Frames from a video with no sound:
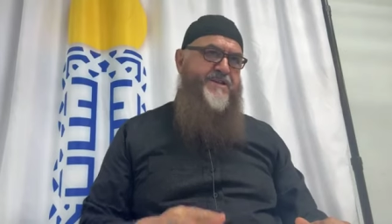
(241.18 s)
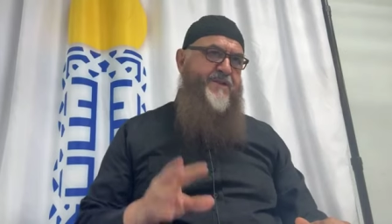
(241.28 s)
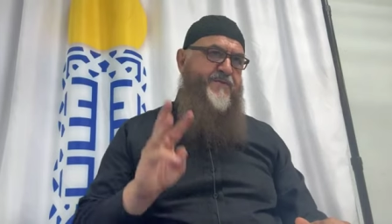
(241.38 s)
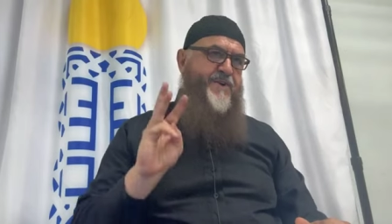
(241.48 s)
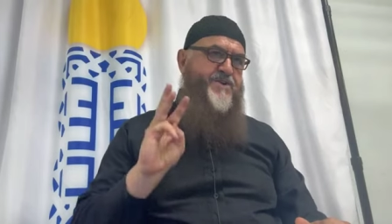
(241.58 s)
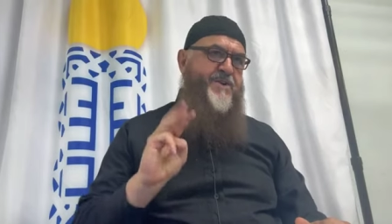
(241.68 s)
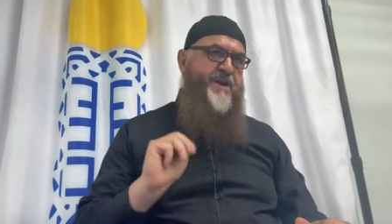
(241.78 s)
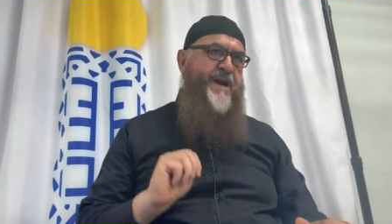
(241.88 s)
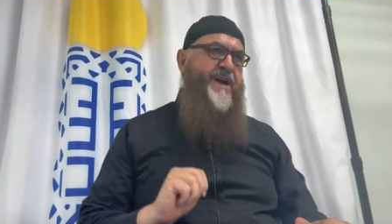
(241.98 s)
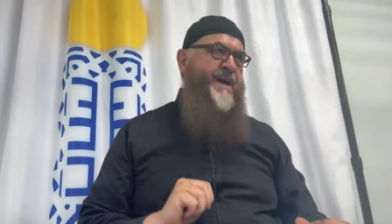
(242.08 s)
That's the first
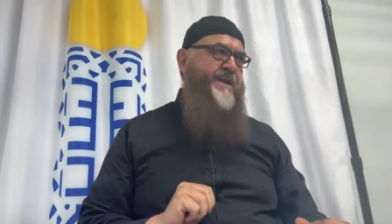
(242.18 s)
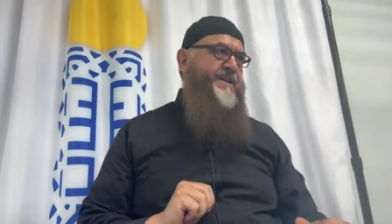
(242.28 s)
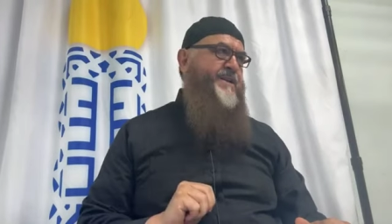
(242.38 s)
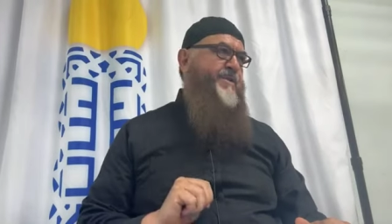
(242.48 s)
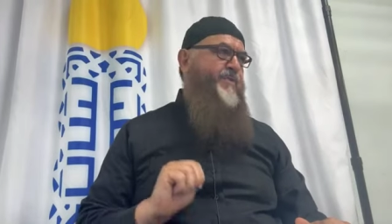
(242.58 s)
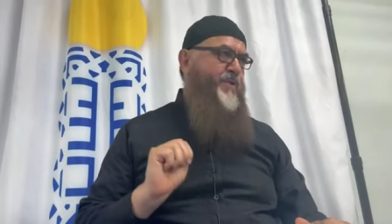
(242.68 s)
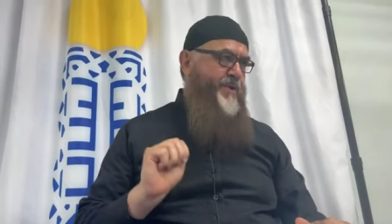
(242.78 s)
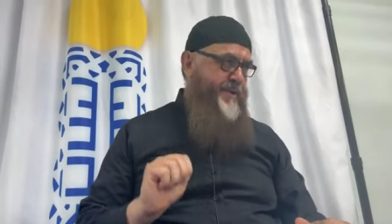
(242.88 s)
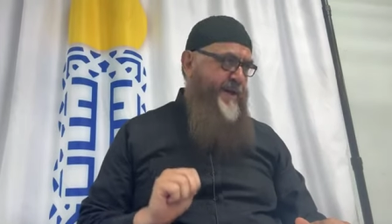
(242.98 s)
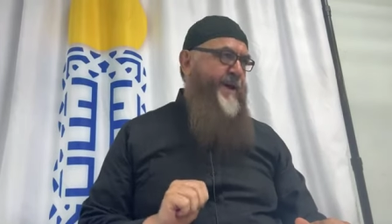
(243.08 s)
three ayat. The
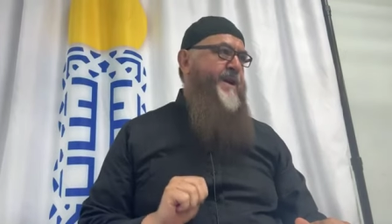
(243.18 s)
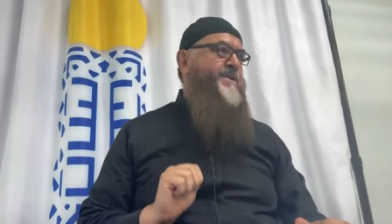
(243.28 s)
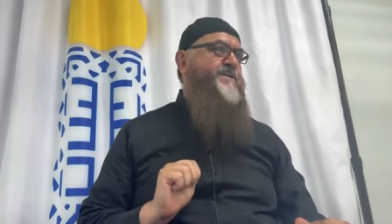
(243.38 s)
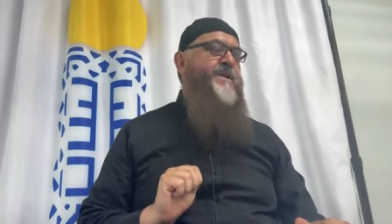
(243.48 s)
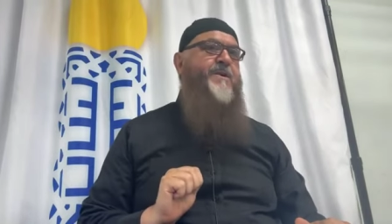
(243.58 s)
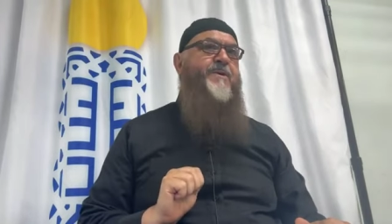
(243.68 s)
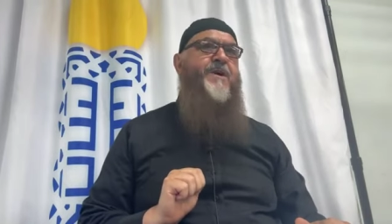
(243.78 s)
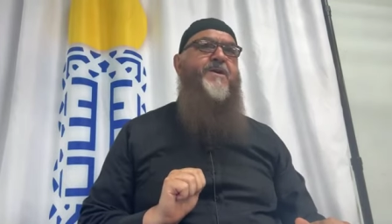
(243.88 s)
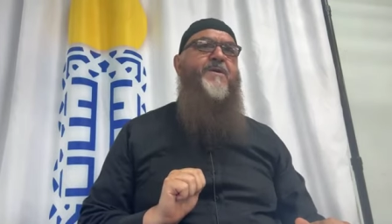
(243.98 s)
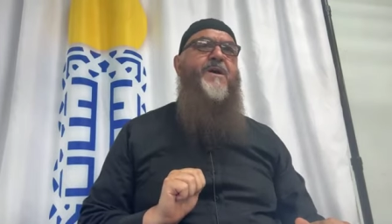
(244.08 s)
fourth ayah, salam
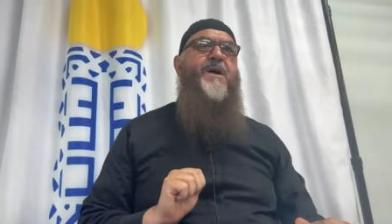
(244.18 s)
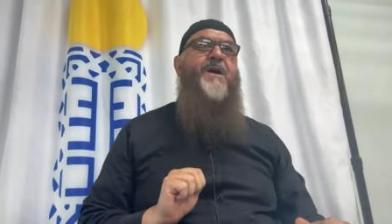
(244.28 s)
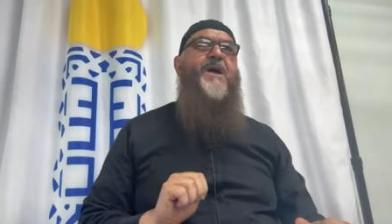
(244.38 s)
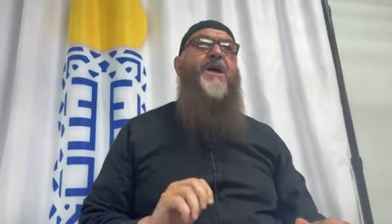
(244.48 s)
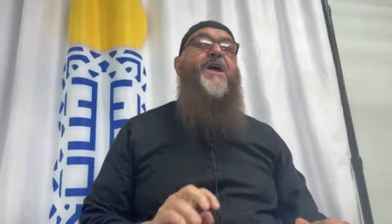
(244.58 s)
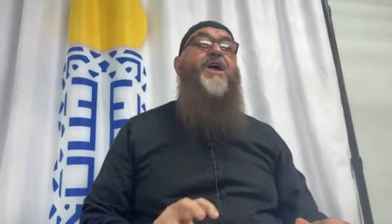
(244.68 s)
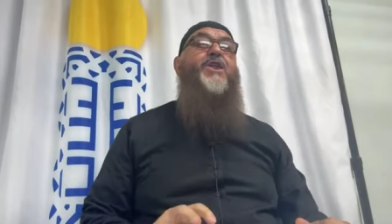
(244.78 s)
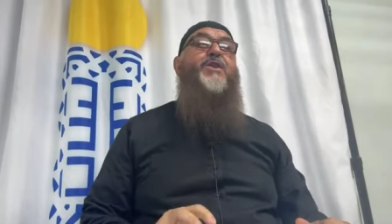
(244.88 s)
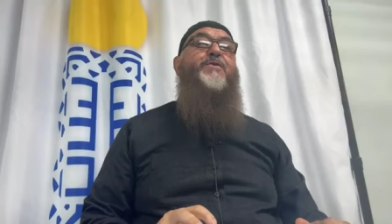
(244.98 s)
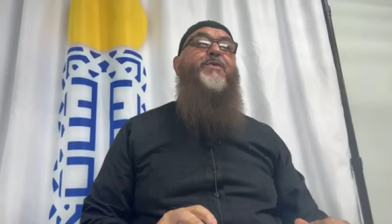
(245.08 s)
alaikum.
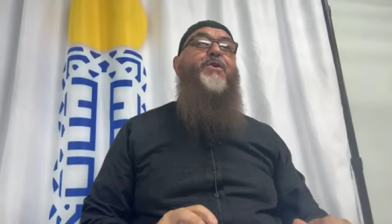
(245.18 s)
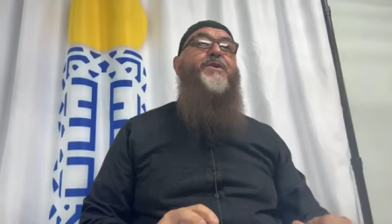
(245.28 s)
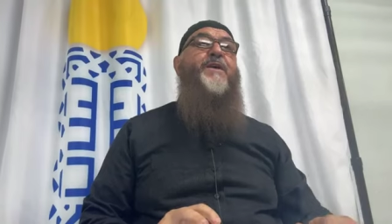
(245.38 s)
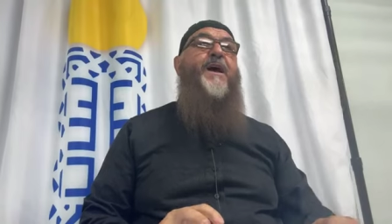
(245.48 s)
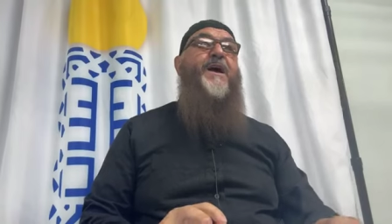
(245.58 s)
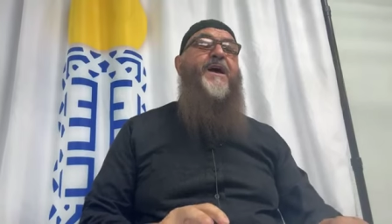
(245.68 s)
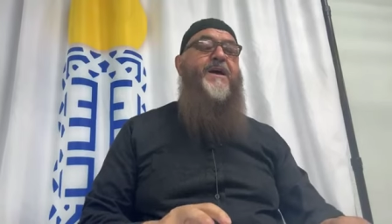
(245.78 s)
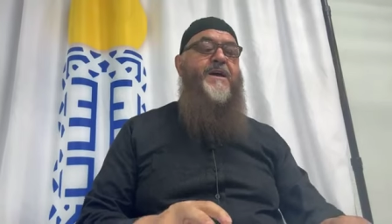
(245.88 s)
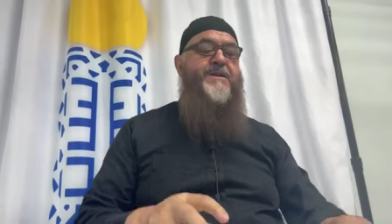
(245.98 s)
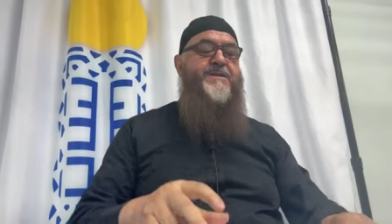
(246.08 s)
The fourth
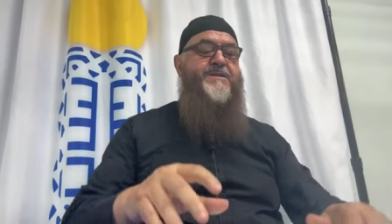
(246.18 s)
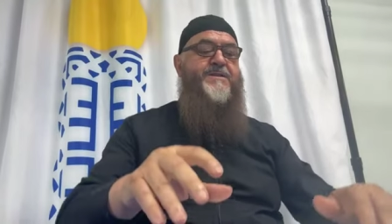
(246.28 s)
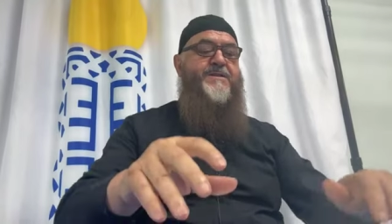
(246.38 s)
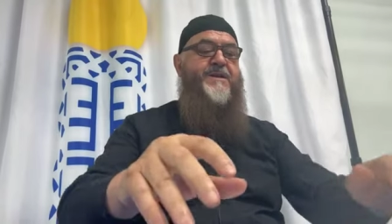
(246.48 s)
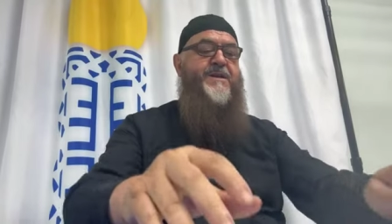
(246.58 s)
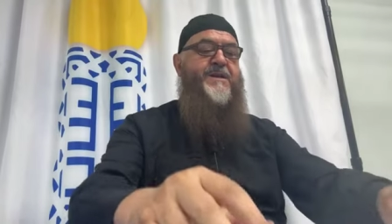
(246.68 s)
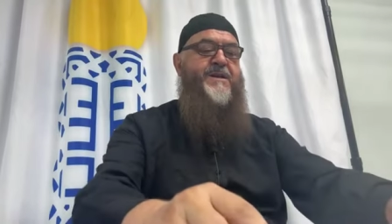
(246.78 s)
ayah is